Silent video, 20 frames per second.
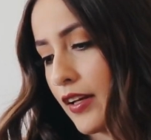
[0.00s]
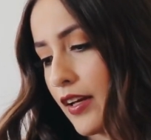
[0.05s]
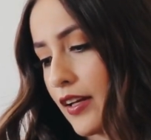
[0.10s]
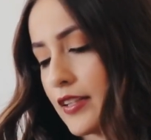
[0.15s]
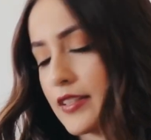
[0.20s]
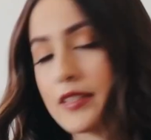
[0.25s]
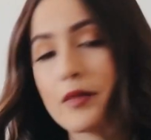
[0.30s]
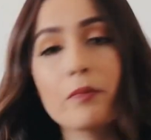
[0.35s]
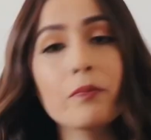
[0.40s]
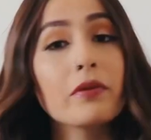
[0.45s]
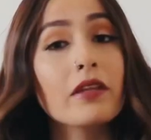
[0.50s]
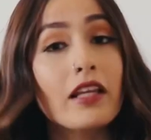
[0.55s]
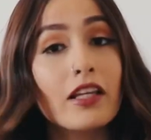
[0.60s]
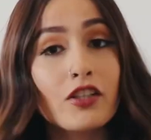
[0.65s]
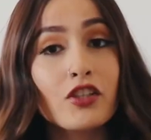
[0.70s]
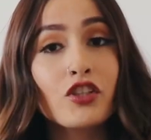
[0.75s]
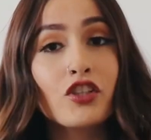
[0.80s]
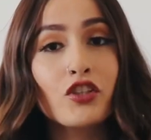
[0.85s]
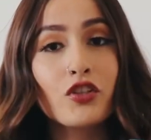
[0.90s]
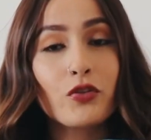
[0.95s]
It's a
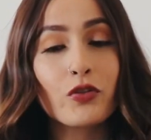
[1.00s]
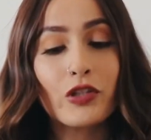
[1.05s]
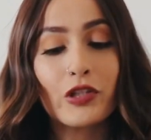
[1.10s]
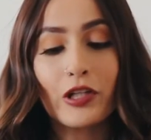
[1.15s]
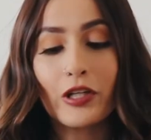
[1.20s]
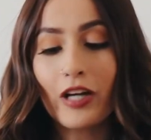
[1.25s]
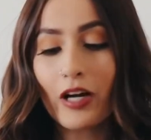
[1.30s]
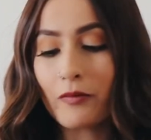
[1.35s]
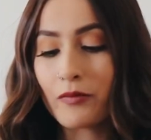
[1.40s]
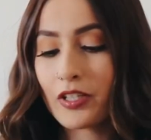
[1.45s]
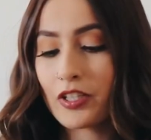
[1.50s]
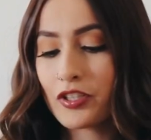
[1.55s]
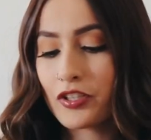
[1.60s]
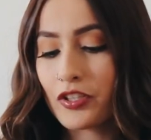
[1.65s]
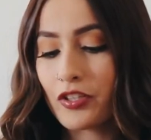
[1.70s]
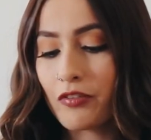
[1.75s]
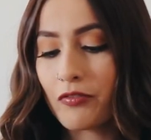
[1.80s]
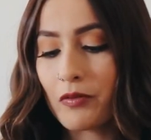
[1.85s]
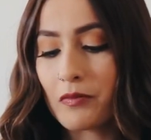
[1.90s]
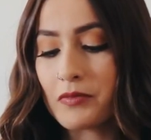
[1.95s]
blush trio. I'm not
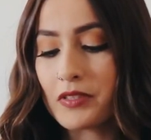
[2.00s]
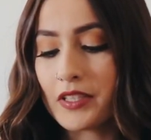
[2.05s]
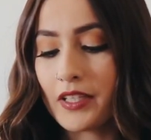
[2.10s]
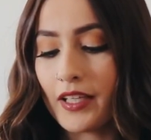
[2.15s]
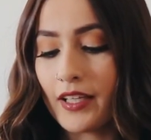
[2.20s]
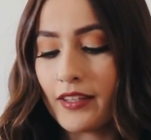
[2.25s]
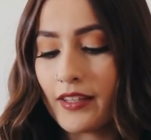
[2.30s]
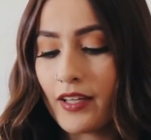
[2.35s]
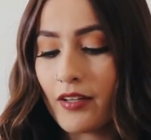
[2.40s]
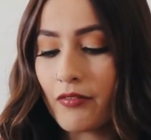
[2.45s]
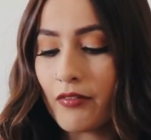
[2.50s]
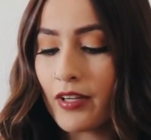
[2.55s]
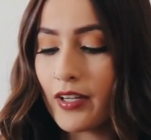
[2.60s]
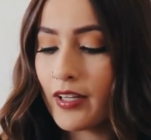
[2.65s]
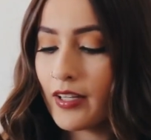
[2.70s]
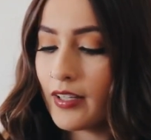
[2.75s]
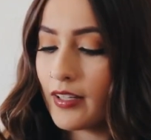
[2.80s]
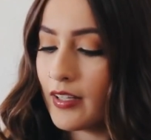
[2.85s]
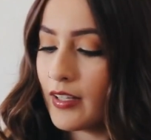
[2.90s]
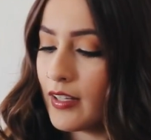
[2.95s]
sure if I'm saying that
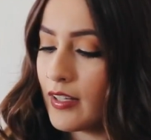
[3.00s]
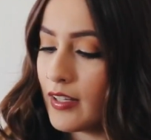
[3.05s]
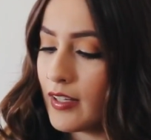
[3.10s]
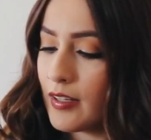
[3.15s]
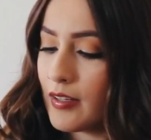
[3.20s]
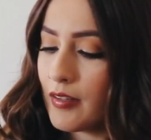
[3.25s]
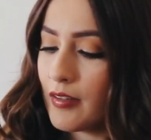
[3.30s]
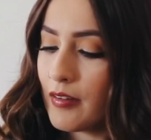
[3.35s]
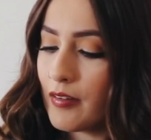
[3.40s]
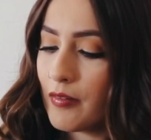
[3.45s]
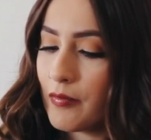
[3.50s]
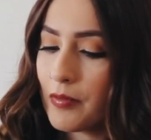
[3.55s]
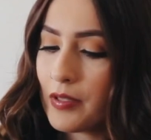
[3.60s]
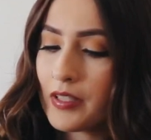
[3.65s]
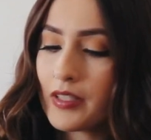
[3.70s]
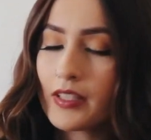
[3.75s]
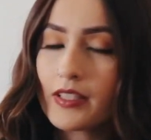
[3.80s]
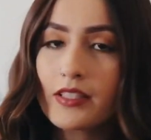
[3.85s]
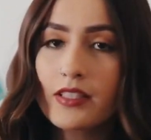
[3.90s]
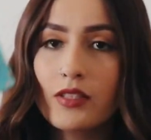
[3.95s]
right,
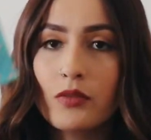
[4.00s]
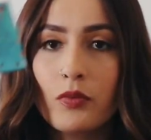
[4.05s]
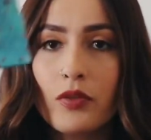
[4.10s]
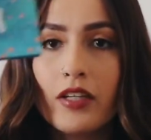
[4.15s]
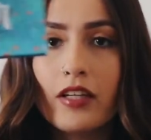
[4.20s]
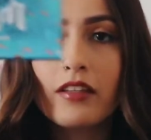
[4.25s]
but this is what